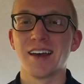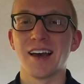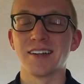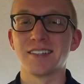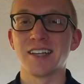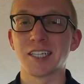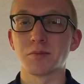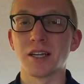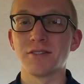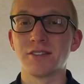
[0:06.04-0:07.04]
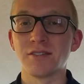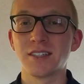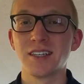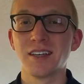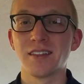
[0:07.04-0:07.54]
at Detachment
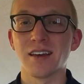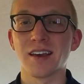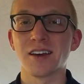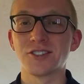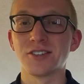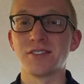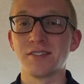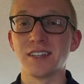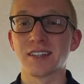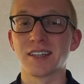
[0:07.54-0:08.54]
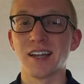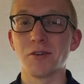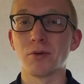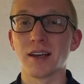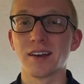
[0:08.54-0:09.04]
850, the 850th
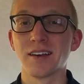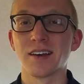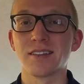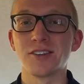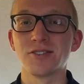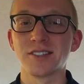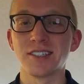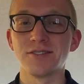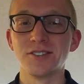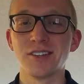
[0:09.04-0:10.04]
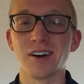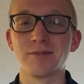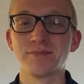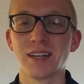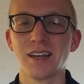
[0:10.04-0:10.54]
Cadet Wing at the University of Utah.
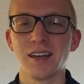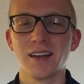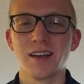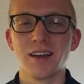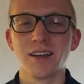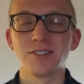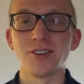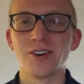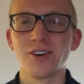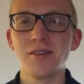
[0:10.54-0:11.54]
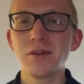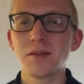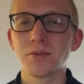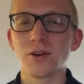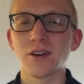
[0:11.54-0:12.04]
So I've been
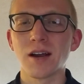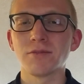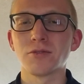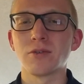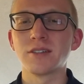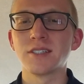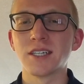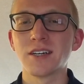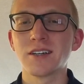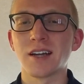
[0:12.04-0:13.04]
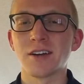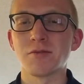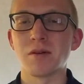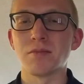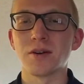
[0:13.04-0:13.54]
in the program for 1 year, and I
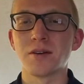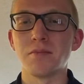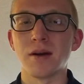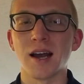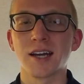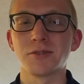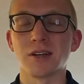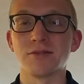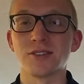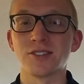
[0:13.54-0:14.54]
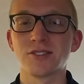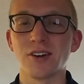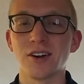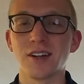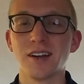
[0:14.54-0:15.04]
remember back to when I first
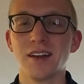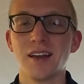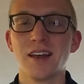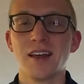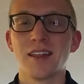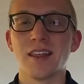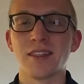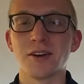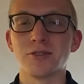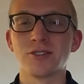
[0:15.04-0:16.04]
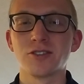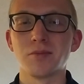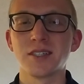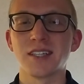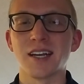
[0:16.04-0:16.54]
started that there was so
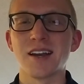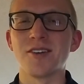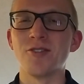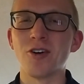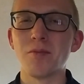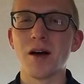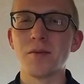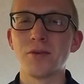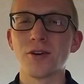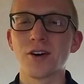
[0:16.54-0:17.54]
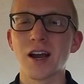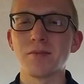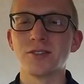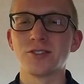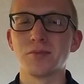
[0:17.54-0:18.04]
much that I didn't know about the
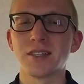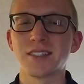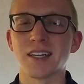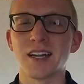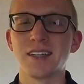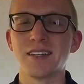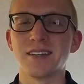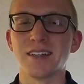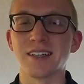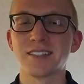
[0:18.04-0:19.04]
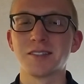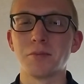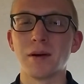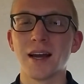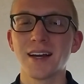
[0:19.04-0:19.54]
program and so much that I didn't
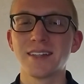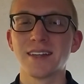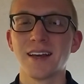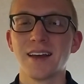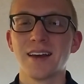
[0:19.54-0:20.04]
expect.